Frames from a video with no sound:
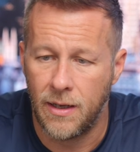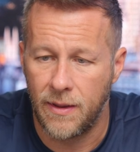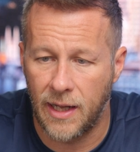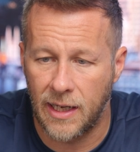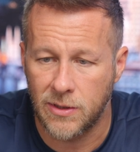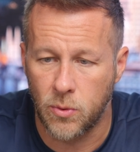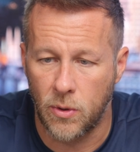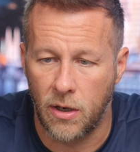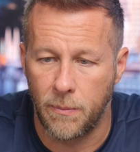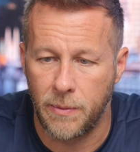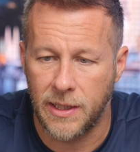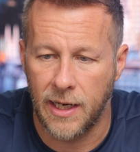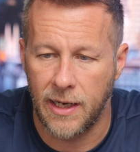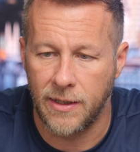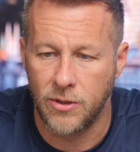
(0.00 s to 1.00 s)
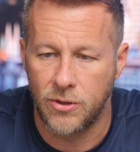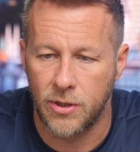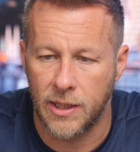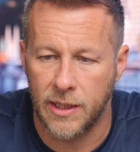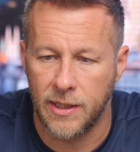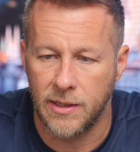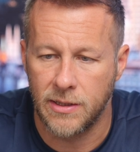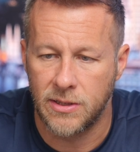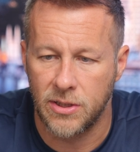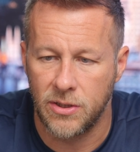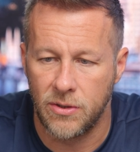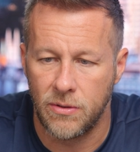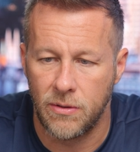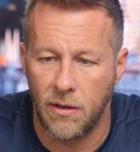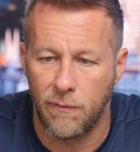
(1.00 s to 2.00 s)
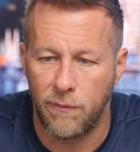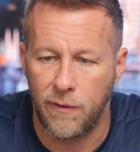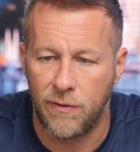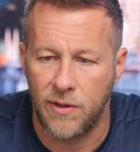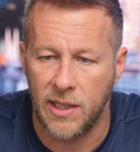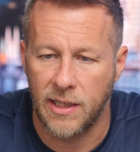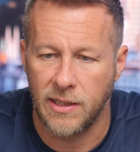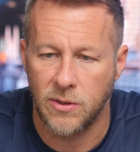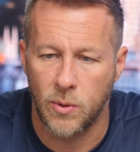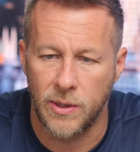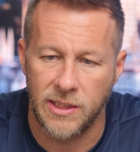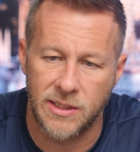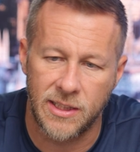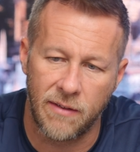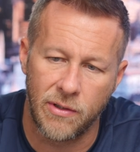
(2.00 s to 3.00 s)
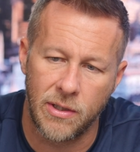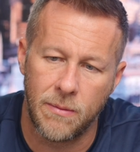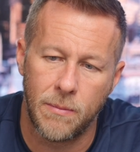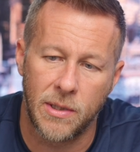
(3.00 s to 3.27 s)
that's where I'll be getting triggered into at 58.27.